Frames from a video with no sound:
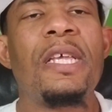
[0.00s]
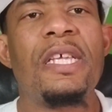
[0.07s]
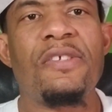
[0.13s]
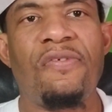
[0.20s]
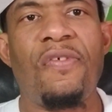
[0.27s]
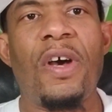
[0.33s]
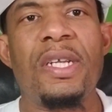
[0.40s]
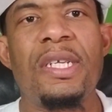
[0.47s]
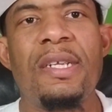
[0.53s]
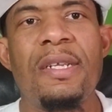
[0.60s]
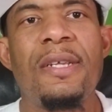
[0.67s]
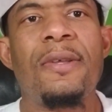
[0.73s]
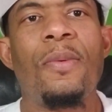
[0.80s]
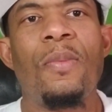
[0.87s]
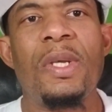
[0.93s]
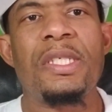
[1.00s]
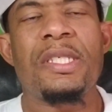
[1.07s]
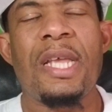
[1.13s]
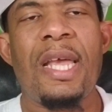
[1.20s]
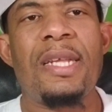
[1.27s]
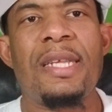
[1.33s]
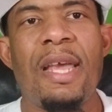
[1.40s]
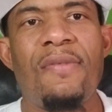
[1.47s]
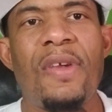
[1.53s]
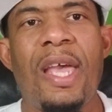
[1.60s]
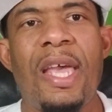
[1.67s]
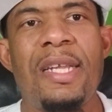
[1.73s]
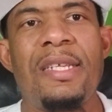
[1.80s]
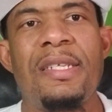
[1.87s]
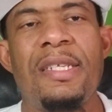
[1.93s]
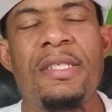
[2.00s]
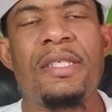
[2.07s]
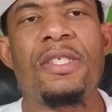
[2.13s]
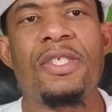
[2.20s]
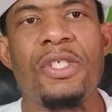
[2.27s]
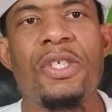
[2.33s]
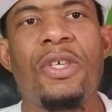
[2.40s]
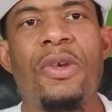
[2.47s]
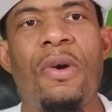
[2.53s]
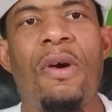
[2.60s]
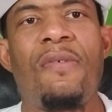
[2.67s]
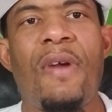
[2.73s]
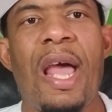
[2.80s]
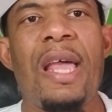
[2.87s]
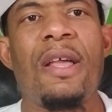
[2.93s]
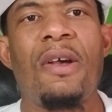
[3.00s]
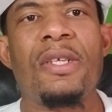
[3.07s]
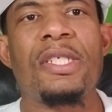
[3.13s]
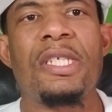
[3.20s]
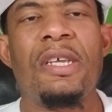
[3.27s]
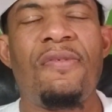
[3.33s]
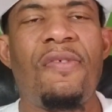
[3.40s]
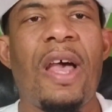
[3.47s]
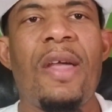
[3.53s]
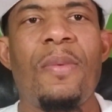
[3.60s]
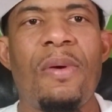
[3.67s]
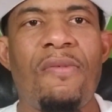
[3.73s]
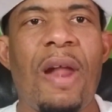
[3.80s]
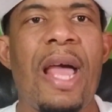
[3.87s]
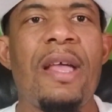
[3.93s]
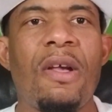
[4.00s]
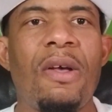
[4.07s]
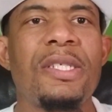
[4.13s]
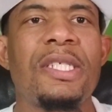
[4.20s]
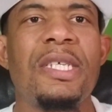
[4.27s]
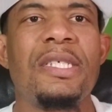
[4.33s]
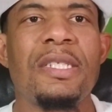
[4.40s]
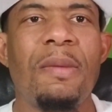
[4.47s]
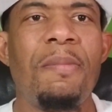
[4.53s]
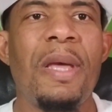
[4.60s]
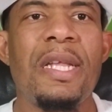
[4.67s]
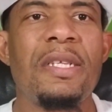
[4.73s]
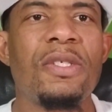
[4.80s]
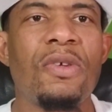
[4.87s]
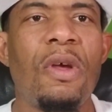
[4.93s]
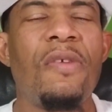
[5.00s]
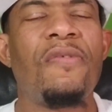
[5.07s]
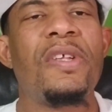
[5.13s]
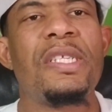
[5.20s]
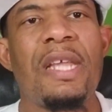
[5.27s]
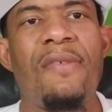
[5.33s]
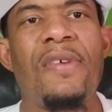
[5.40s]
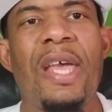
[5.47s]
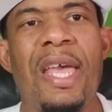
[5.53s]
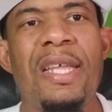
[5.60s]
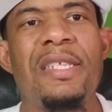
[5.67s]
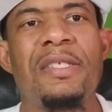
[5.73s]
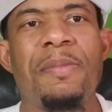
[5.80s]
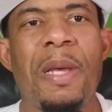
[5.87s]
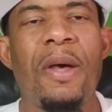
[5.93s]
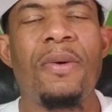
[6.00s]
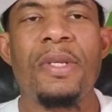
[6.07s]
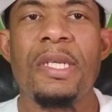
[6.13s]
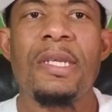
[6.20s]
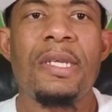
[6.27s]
It's funny, we're saying Devin Haney needs to secure a Ryan Garcia fight when Ryan Garcia is the mandatory for Devin Haney's belt.